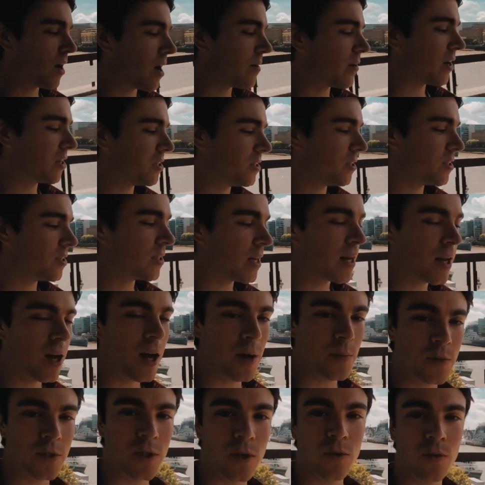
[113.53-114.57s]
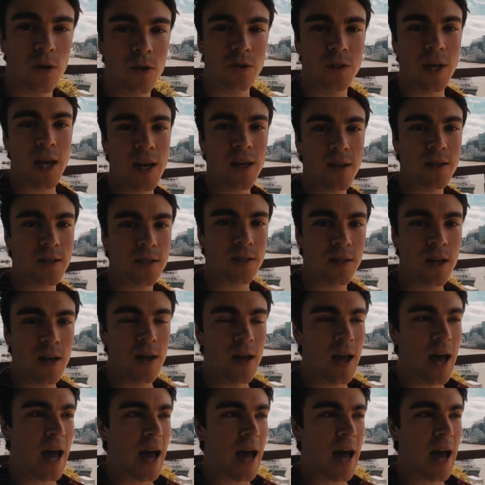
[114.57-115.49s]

I've actually set it up so it rotates.